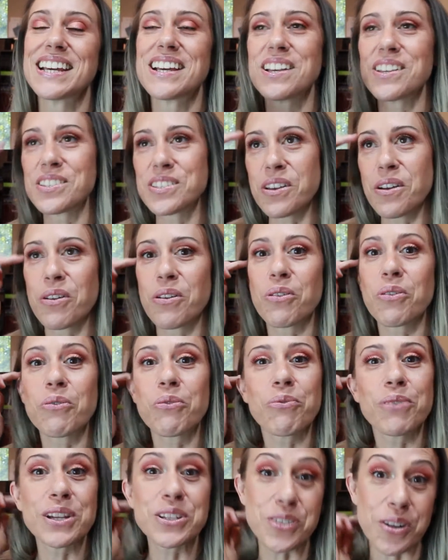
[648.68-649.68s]
So
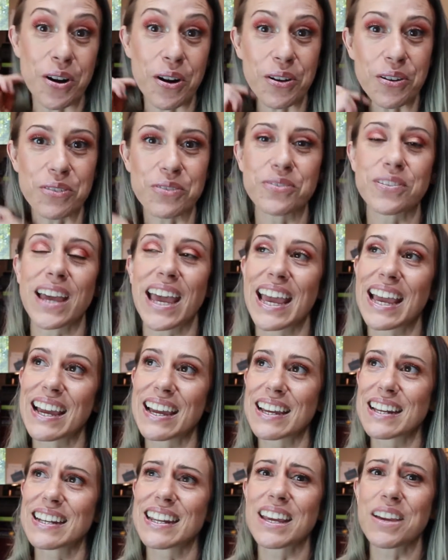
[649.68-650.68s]
we drove,
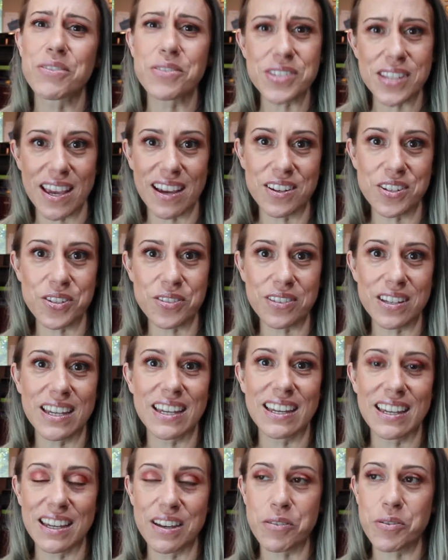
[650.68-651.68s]
and it was
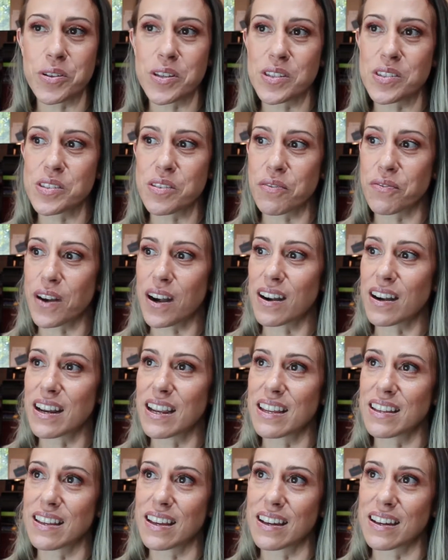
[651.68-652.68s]
a
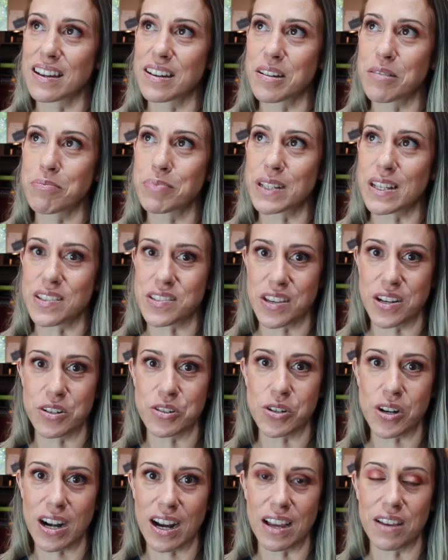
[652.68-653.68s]
very pleasant
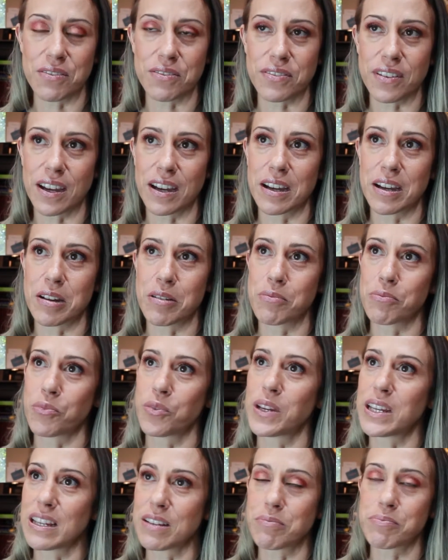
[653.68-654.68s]
drive.
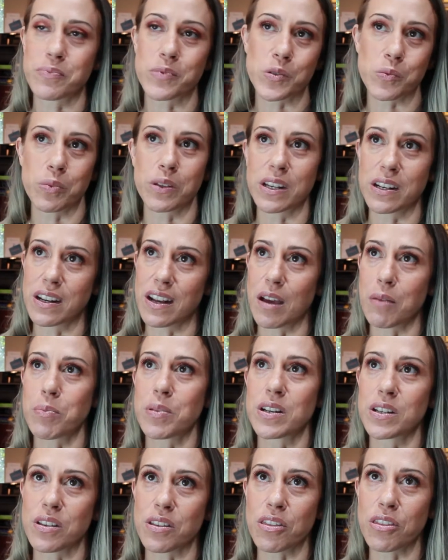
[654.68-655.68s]
We split it up
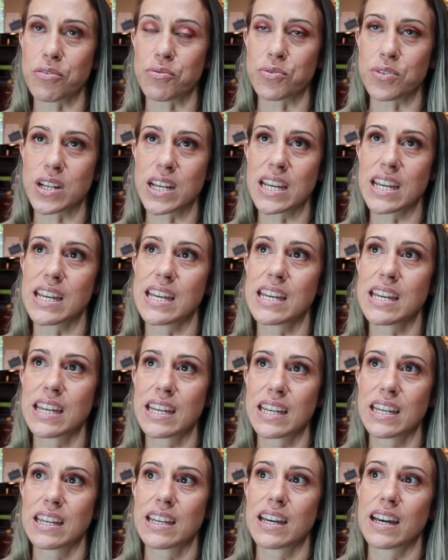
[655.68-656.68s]
into 3
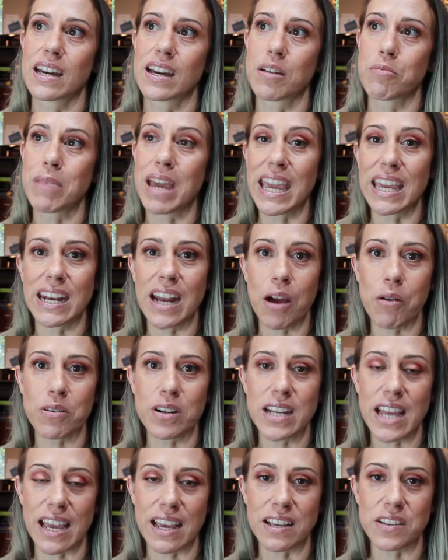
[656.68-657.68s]
8-hour
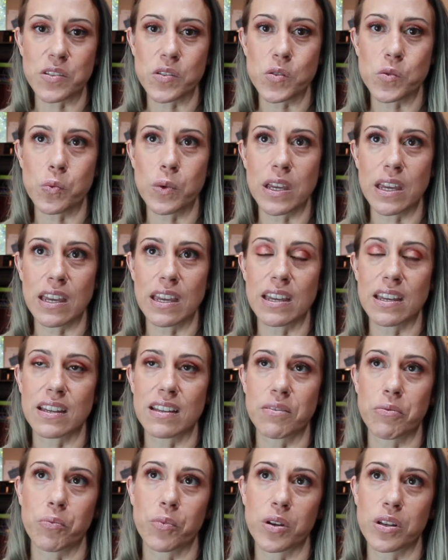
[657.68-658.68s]
days. We
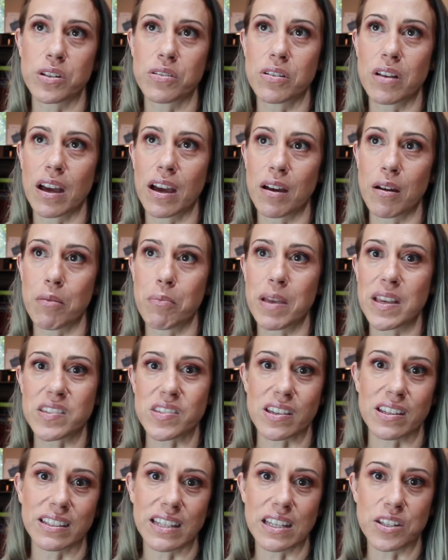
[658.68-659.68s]
would
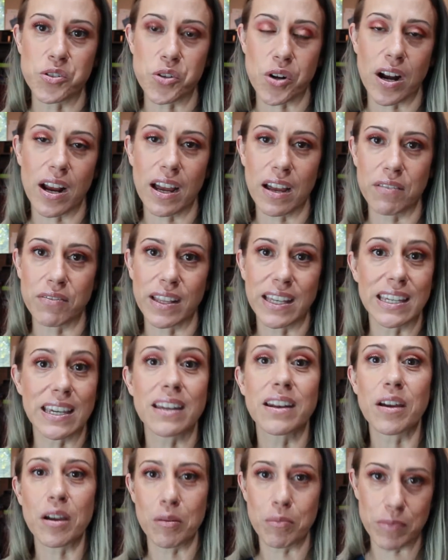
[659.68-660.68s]
basically drive, like get
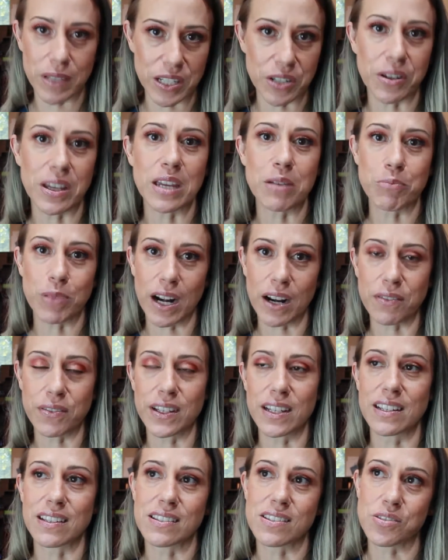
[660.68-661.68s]
up, you know, eat
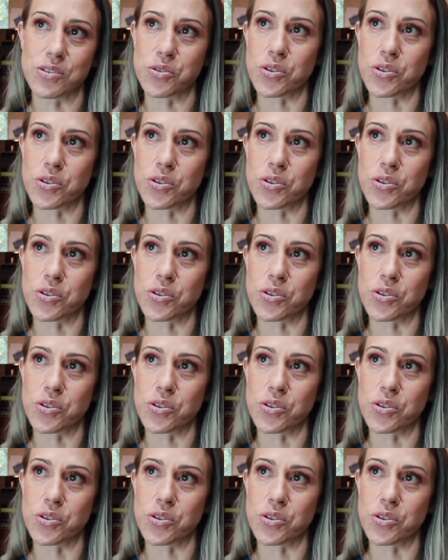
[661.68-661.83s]
breakfast,